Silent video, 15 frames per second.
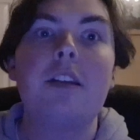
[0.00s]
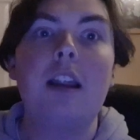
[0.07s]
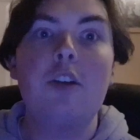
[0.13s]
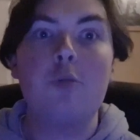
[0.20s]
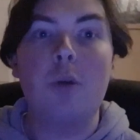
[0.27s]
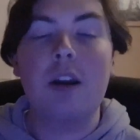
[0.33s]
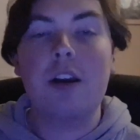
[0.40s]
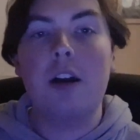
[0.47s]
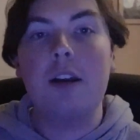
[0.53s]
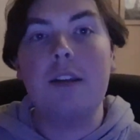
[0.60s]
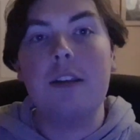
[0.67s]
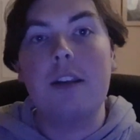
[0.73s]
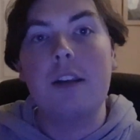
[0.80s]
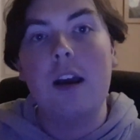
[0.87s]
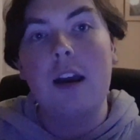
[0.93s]
And the last
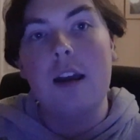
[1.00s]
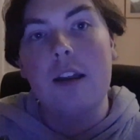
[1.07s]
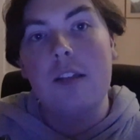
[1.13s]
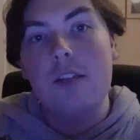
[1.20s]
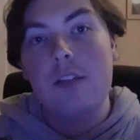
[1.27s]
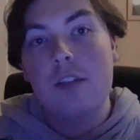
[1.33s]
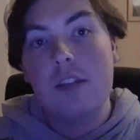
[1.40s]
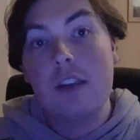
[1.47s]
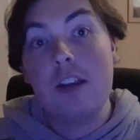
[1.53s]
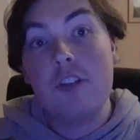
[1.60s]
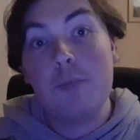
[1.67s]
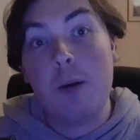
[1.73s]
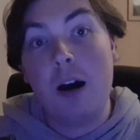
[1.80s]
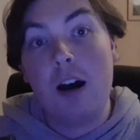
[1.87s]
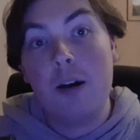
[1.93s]
one I got in
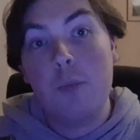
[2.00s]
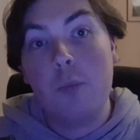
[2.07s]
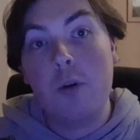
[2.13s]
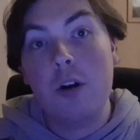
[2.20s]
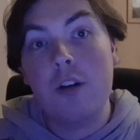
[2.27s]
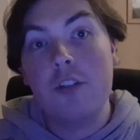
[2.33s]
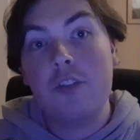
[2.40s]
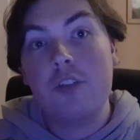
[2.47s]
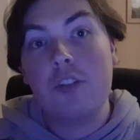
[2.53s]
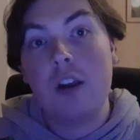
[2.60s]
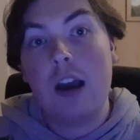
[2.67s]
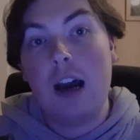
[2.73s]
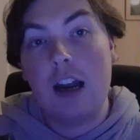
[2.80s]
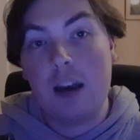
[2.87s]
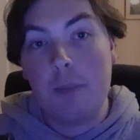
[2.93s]
this part
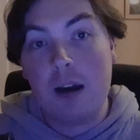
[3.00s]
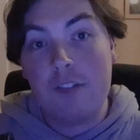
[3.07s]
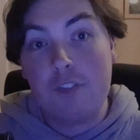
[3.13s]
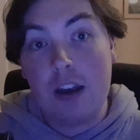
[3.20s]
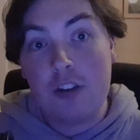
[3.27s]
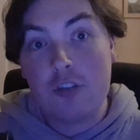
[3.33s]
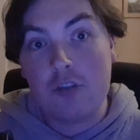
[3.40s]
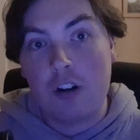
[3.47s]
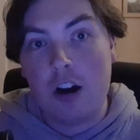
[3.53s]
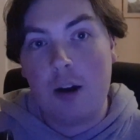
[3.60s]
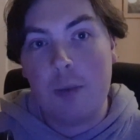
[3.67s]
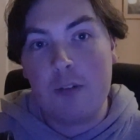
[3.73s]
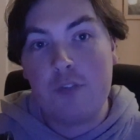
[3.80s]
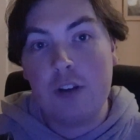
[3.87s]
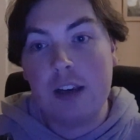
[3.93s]
was Anima
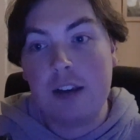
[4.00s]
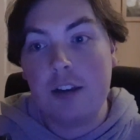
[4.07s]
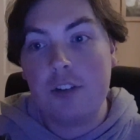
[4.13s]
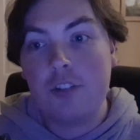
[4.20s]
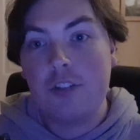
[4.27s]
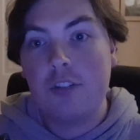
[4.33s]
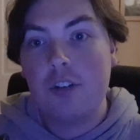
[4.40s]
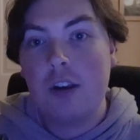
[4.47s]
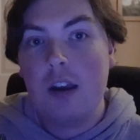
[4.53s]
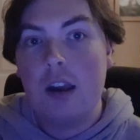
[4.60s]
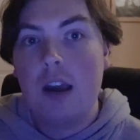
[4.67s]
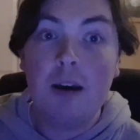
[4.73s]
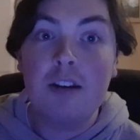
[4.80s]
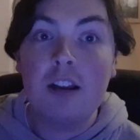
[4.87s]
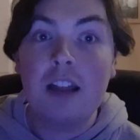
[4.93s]
Vestra on my fingers.
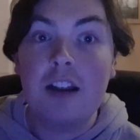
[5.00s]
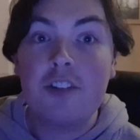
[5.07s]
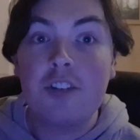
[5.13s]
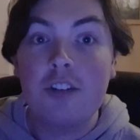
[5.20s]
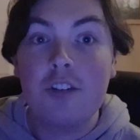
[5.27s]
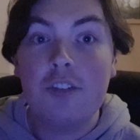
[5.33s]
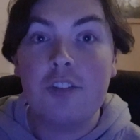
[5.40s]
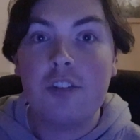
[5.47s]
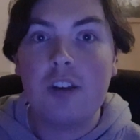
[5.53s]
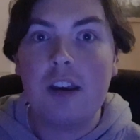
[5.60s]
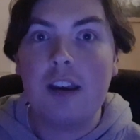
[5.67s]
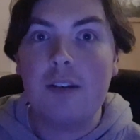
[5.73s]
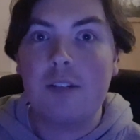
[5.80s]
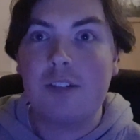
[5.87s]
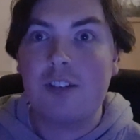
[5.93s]
Given the amount of
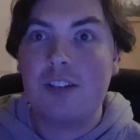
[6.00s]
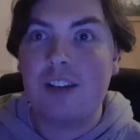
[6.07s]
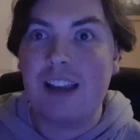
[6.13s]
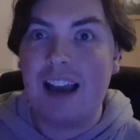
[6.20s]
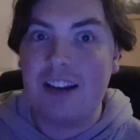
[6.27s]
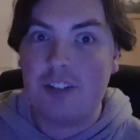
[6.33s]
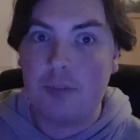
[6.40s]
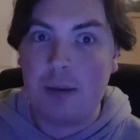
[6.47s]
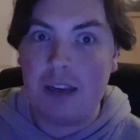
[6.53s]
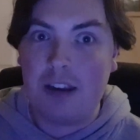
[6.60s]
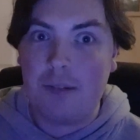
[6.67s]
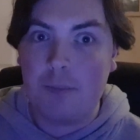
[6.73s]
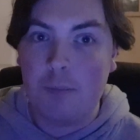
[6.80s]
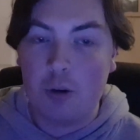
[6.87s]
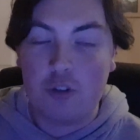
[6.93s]
letters, it
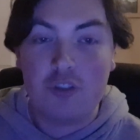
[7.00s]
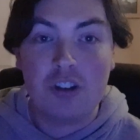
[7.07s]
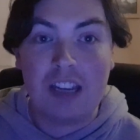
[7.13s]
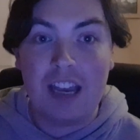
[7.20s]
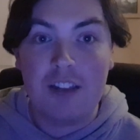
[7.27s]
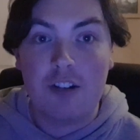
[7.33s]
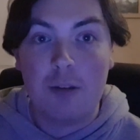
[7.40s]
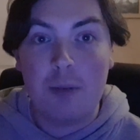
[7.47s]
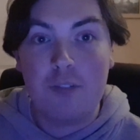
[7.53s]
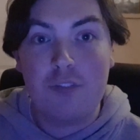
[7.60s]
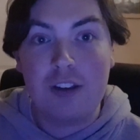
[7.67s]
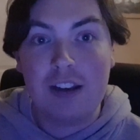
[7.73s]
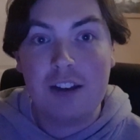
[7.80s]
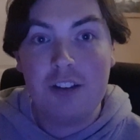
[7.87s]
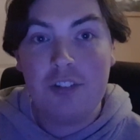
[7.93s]
had to be mushed
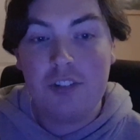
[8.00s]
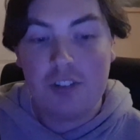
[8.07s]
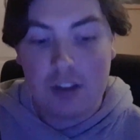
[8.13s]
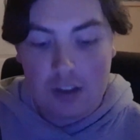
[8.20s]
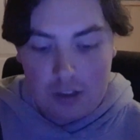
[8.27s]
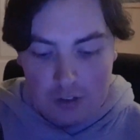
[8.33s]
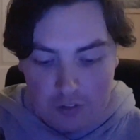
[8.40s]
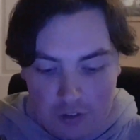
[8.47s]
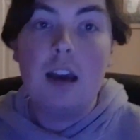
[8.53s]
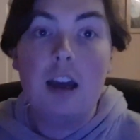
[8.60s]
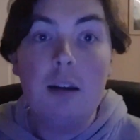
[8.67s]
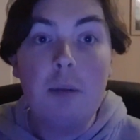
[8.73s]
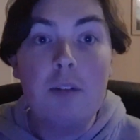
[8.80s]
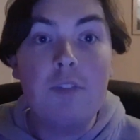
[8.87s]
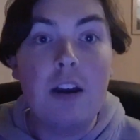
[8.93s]
together on my fingers.
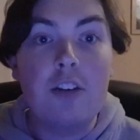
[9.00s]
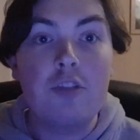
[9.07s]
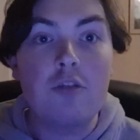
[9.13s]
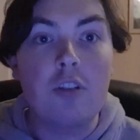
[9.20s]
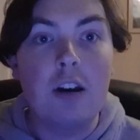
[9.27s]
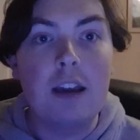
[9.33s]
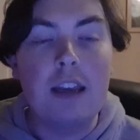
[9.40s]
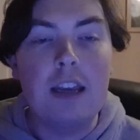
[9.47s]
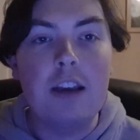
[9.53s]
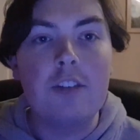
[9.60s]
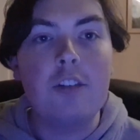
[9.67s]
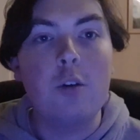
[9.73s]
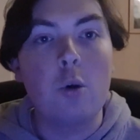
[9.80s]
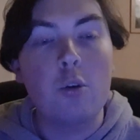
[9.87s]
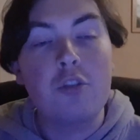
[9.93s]
Anima Vestra
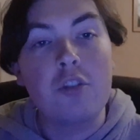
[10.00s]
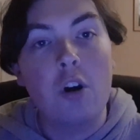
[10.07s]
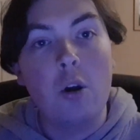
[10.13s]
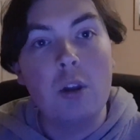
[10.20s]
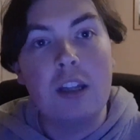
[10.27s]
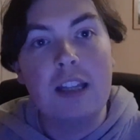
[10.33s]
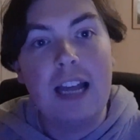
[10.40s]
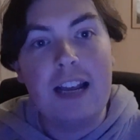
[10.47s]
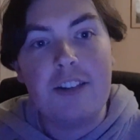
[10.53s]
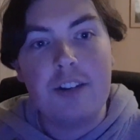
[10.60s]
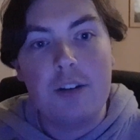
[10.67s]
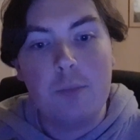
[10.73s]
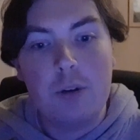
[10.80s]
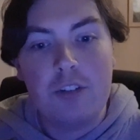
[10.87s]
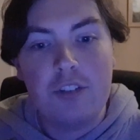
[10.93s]
is your soul
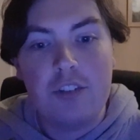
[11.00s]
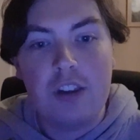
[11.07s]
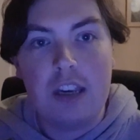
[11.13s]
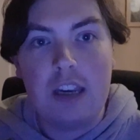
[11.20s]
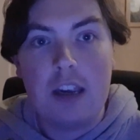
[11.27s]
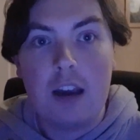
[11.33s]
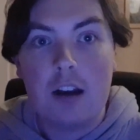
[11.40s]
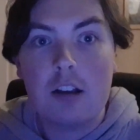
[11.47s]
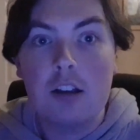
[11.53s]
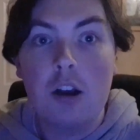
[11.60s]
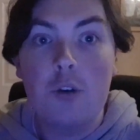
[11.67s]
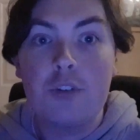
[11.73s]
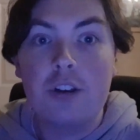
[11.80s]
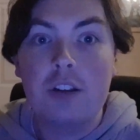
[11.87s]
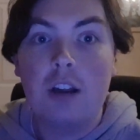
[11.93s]
in Latin, which is
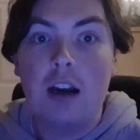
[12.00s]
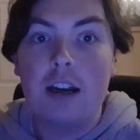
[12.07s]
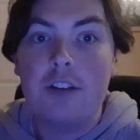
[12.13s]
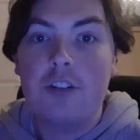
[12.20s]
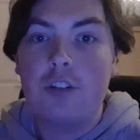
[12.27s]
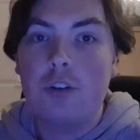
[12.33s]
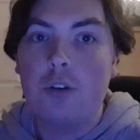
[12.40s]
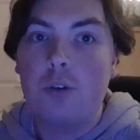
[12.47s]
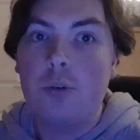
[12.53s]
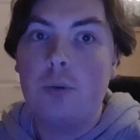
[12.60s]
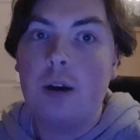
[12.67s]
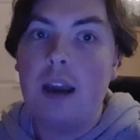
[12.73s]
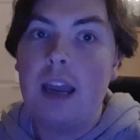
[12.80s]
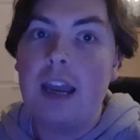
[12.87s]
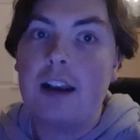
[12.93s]
the closing line
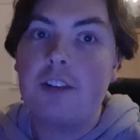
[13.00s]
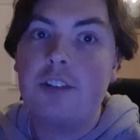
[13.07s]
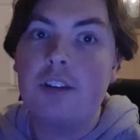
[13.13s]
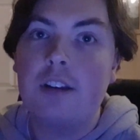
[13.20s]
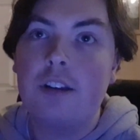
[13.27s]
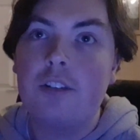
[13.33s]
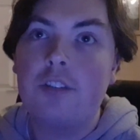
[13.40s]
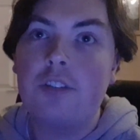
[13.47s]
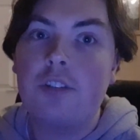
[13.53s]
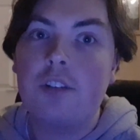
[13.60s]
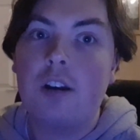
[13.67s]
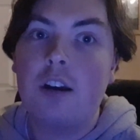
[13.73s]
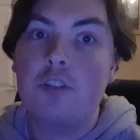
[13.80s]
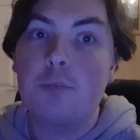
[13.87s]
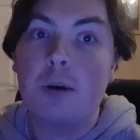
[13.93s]
to
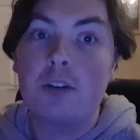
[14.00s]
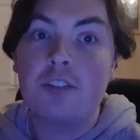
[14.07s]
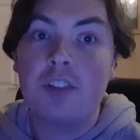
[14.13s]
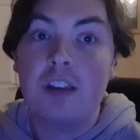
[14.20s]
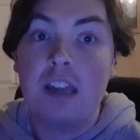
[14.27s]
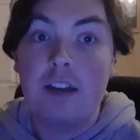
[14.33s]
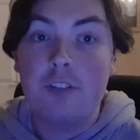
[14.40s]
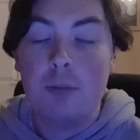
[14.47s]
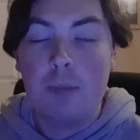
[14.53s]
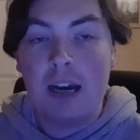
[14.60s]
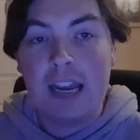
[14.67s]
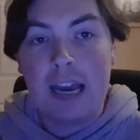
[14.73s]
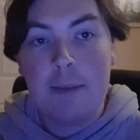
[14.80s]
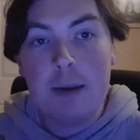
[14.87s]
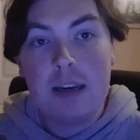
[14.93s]
X's I Spoke to the
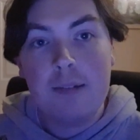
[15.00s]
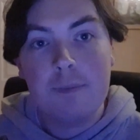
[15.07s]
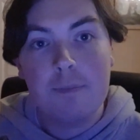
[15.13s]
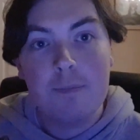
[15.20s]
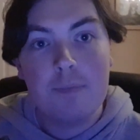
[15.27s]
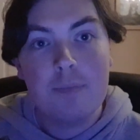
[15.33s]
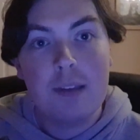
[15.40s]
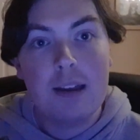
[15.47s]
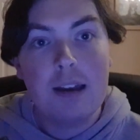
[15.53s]
Devil in Miami.